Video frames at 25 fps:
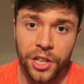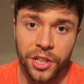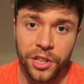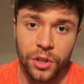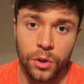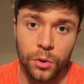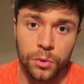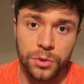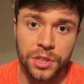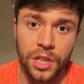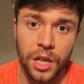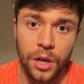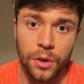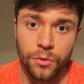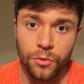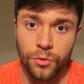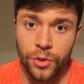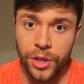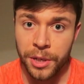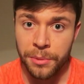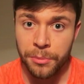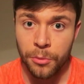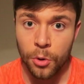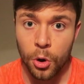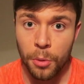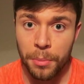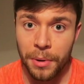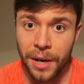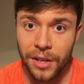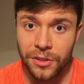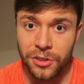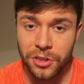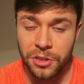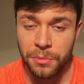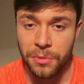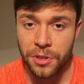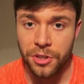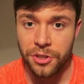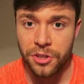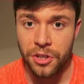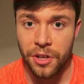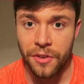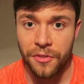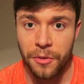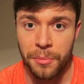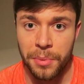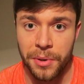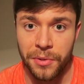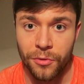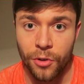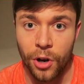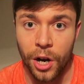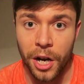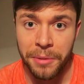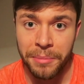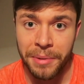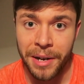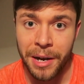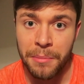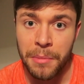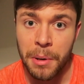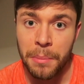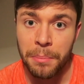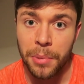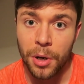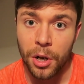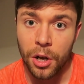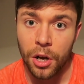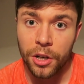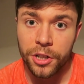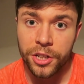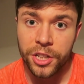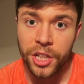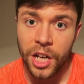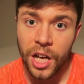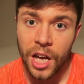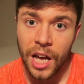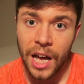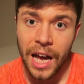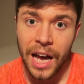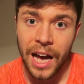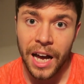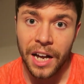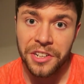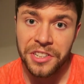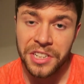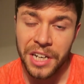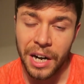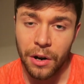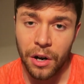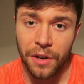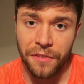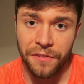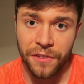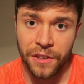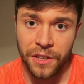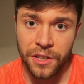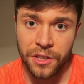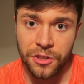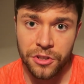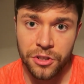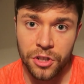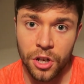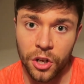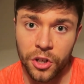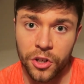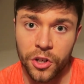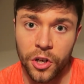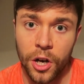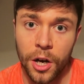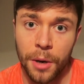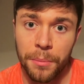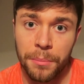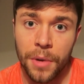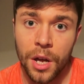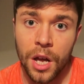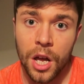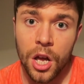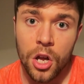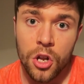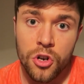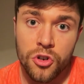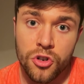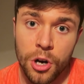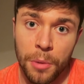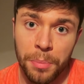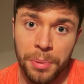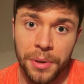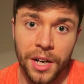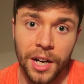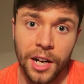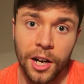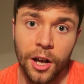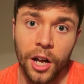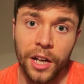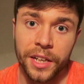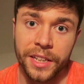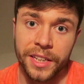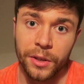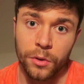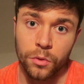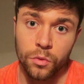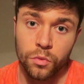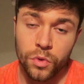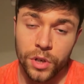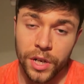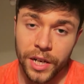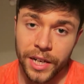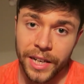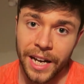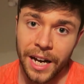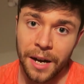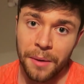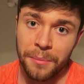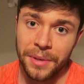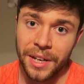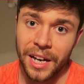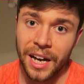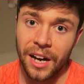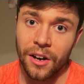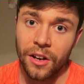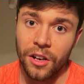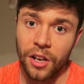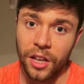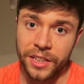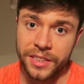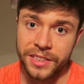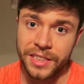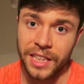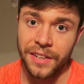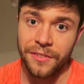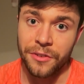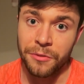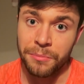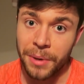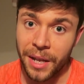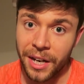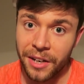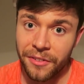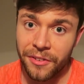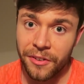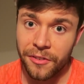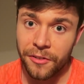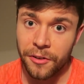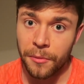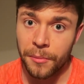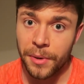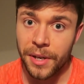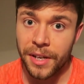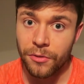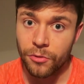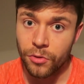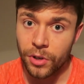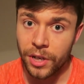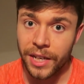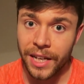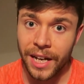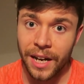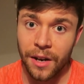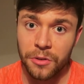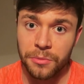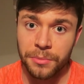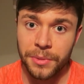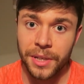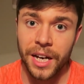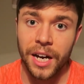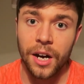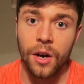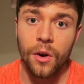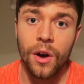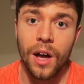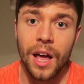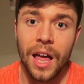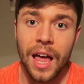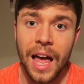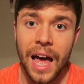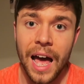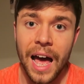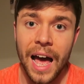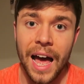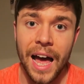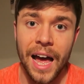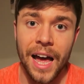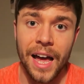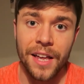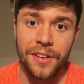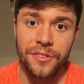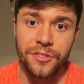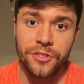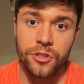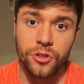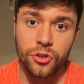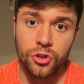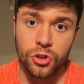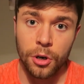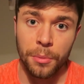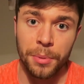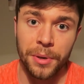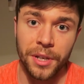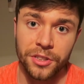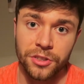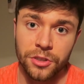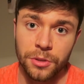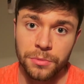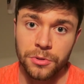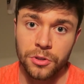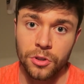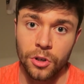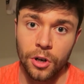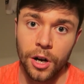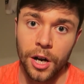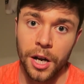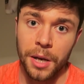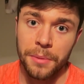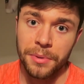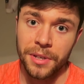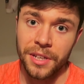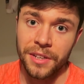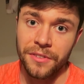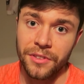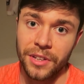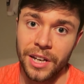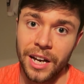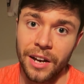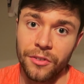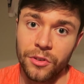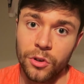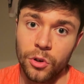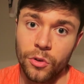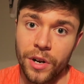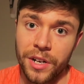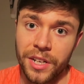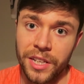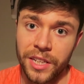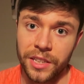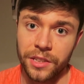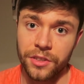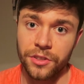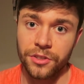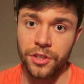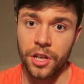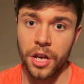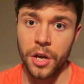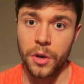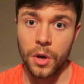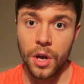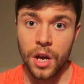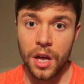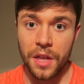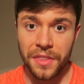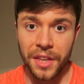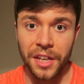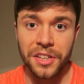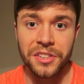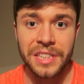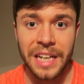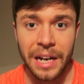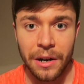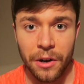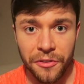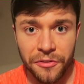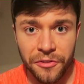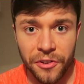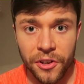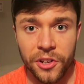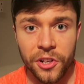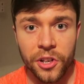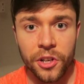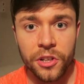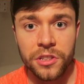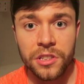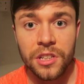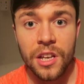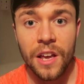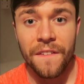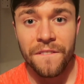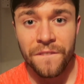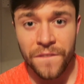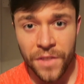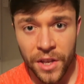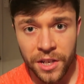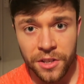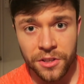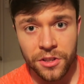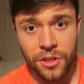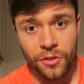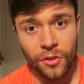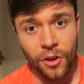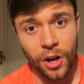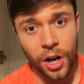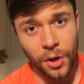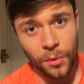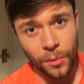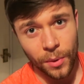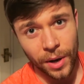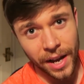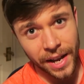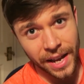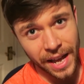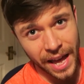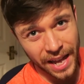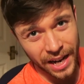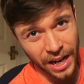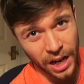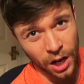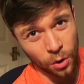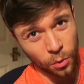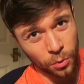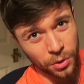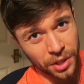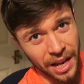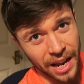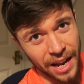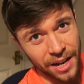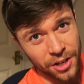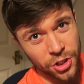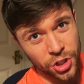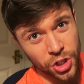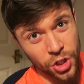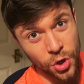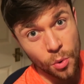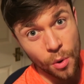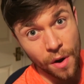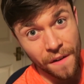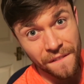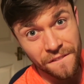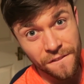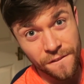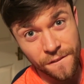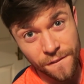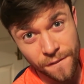you can also read more about some of the stuff I've been writing about on my blog at jackwrightfitness.com. Drop it a like, it would really help me out. Like I said, if you benefit from it, it really helps me out. And drop it a subscribe if you haven't already. So that's Jack Wright Fitness, fitness the right way, and I'll catch you